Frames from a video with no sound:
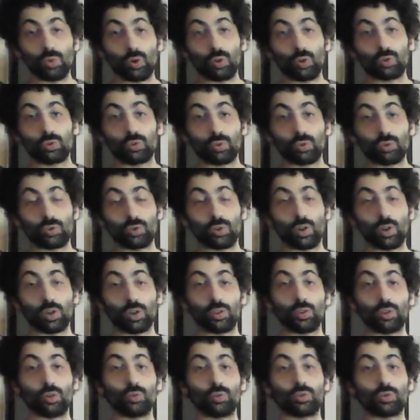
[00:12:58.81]
also draw
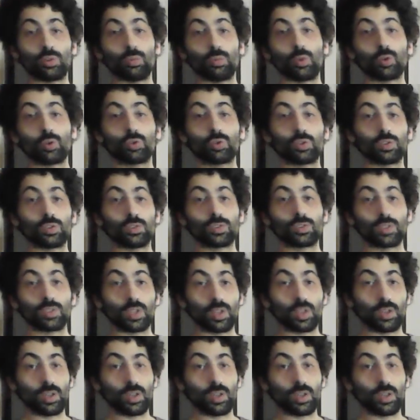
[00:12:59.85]
those emotions,